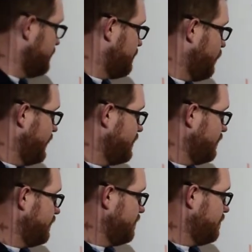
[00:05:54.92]
point
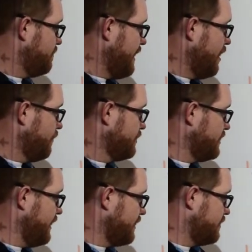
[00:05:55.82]
pi over
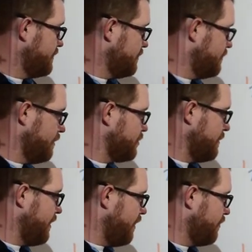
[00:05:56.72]
6. I'm sorry,
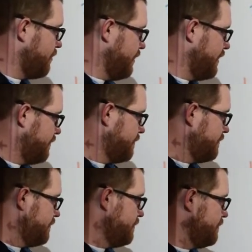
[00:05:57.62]
pi over 3.
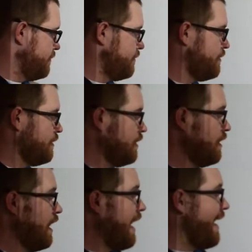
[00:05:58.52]

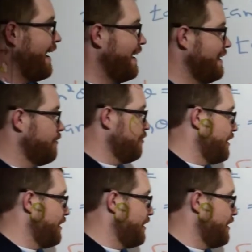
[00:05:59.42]
And for the